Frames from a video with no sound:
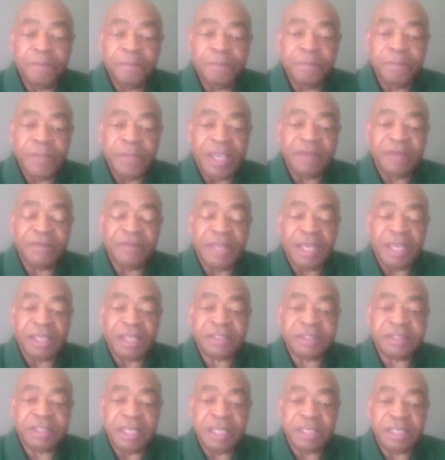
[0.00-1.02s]
Naval Air
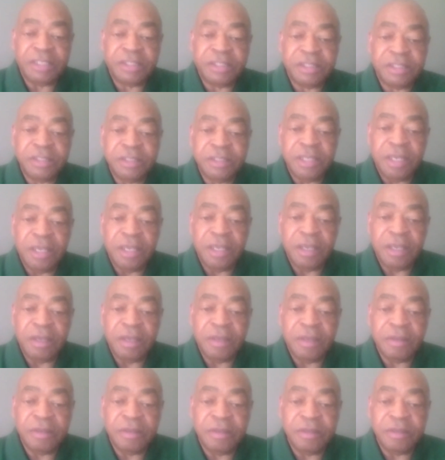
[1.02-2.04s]
Station
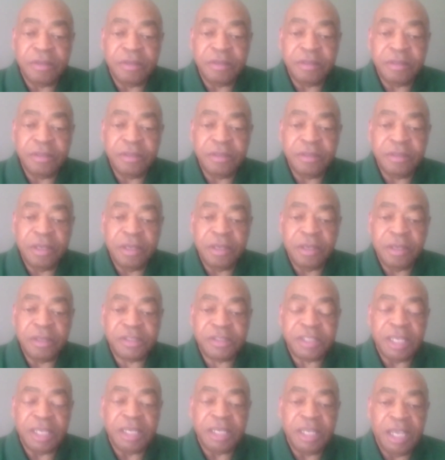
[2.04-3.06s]
in
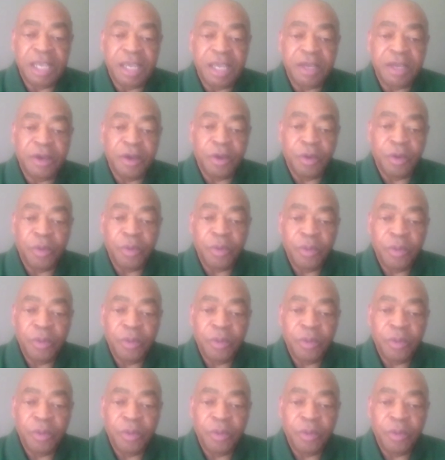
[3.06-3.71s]
San Diego,